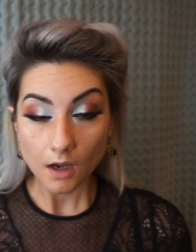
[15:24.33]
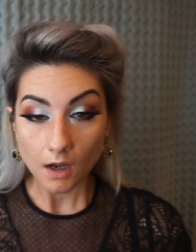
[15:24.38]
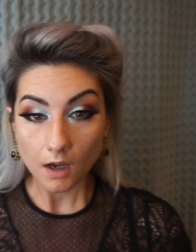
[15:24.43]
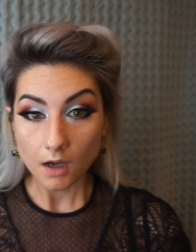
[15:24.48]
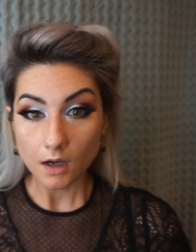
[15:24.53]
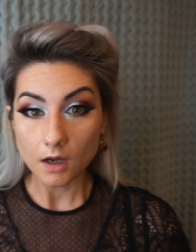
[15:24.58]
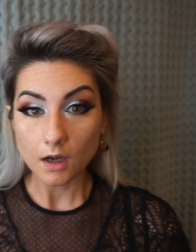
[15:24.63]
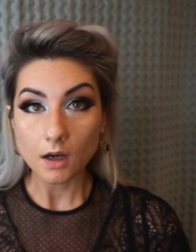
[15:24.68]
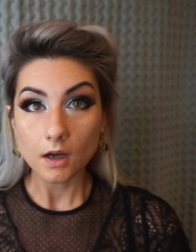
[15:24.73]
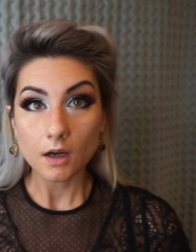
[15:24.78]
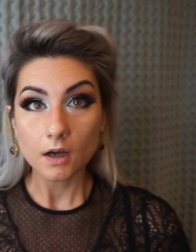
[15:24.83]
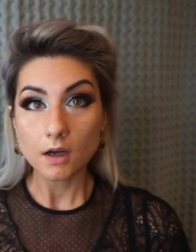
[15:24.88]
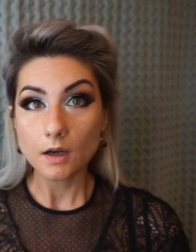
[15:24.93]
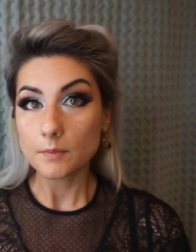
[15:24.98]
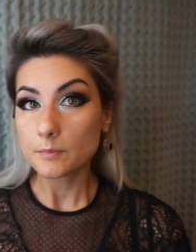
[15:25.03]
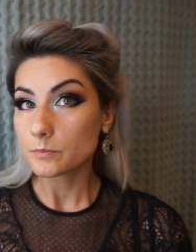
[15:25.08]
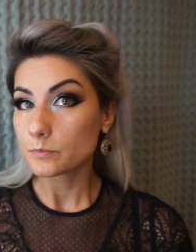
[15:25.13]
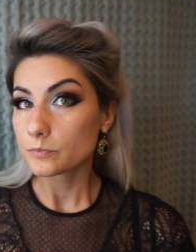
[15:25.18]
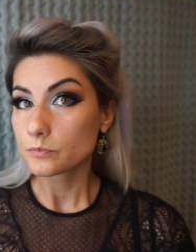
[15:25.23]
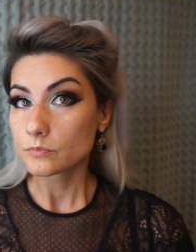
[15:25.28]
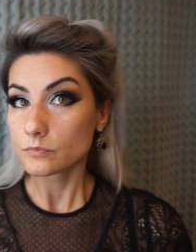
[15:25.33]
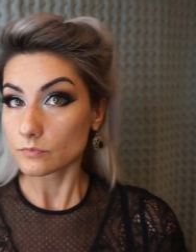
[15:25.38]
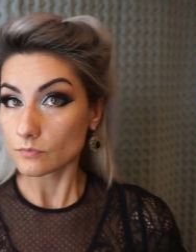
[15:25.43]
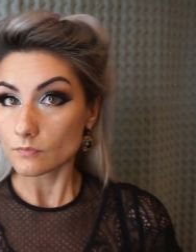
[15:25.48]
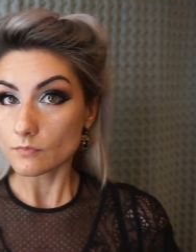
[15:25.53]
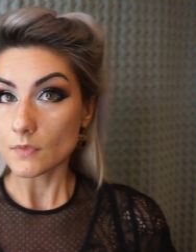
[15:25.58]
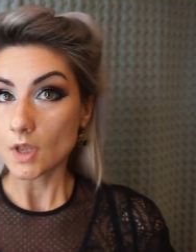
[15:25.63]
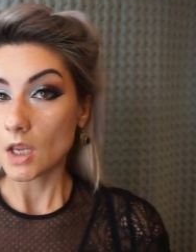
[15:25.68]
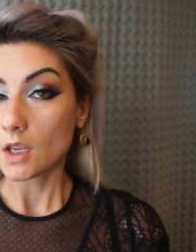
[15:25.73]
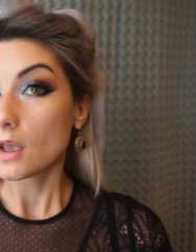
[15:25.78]

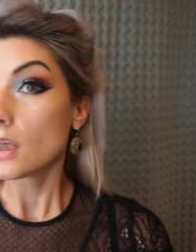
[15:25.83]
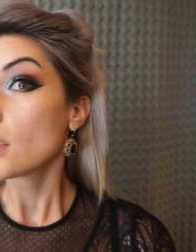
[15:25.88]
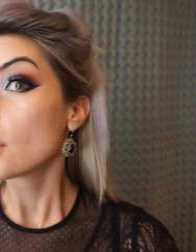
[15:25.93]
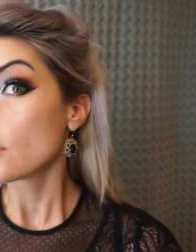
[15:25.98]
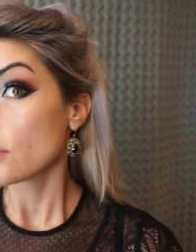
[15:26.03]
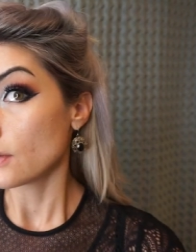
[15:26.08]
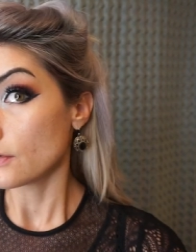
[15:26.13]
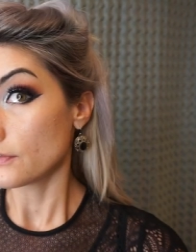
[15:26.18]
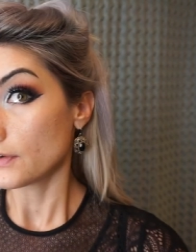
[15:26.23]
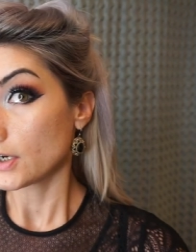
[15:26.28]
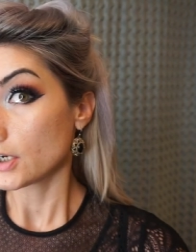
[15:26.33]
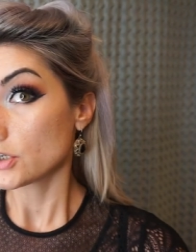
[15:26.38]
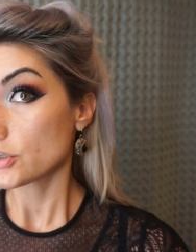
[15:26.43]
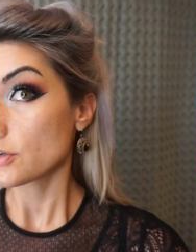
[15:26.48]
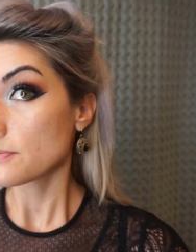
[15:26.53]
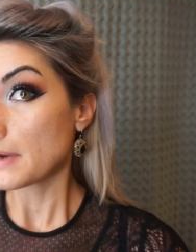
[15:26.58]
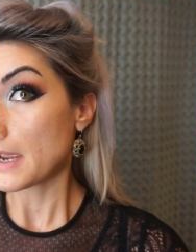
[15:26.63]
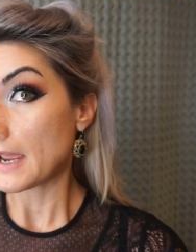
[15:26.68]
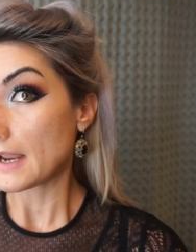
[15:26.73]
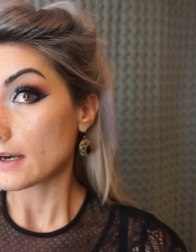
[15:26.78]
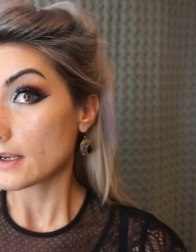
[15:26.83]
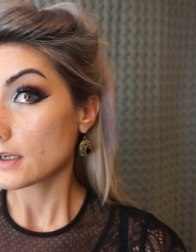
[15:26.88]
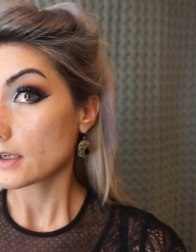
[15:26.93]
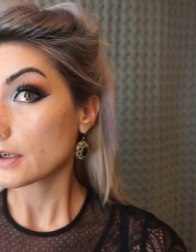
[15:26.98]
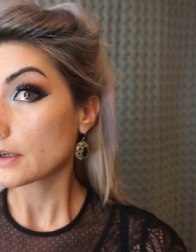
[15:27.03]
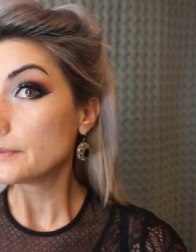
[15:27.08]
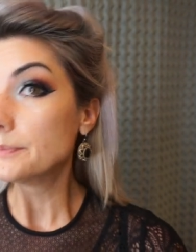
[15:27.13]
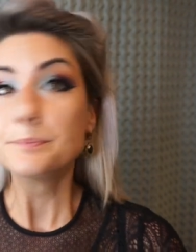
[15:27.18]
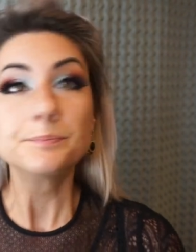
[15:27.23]
They're very dramatic.